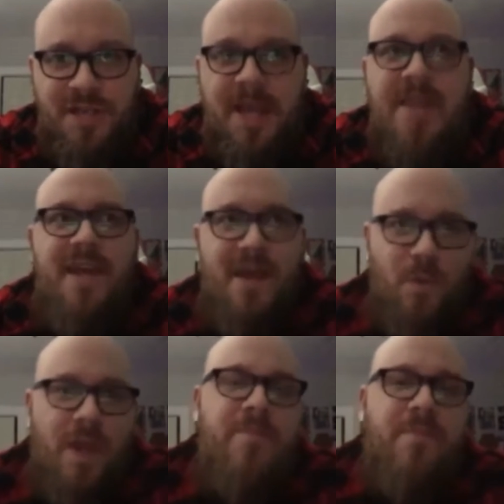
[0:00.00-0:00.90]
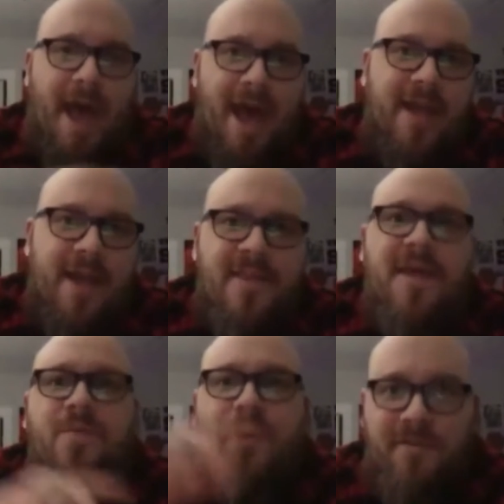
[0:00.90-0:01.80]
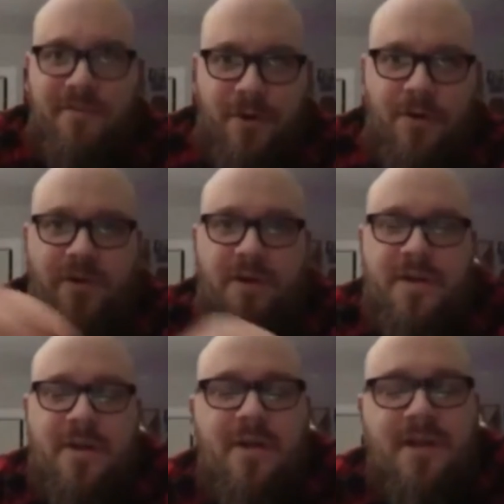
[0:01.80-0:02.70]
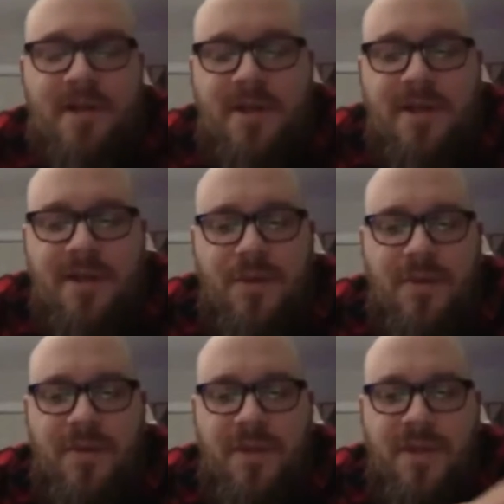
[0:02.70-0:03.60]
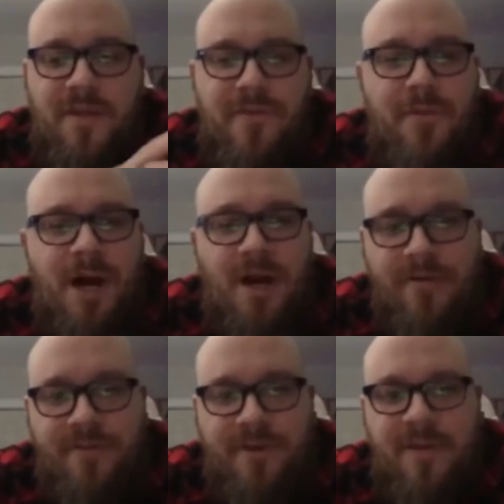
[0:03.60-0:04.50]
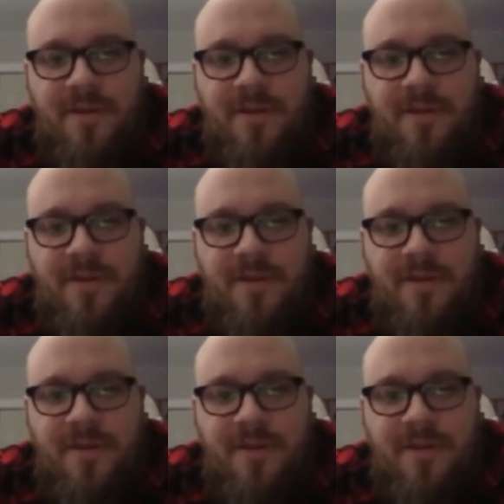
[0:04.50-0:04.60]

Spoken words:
and then went back and then went forward with the filmography.